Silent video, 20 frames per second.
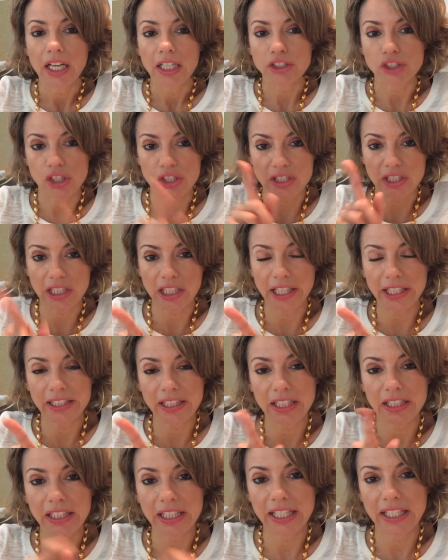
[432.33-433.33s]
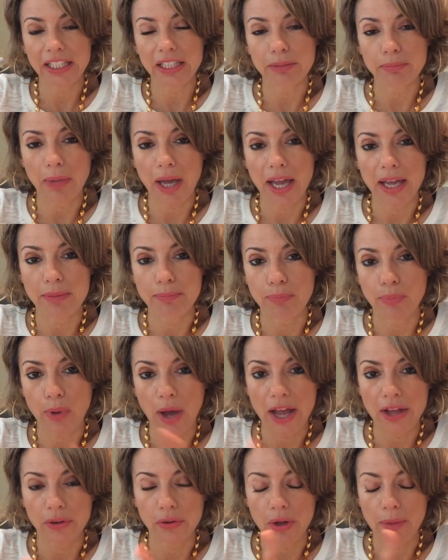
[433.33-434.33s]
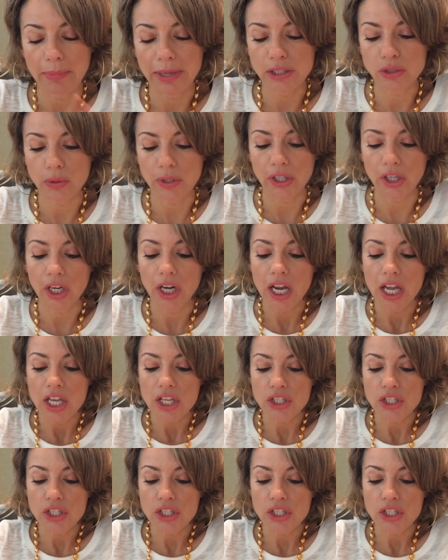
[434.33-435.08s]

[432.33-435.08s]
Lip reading: Just click the link in my bio on my Twitter.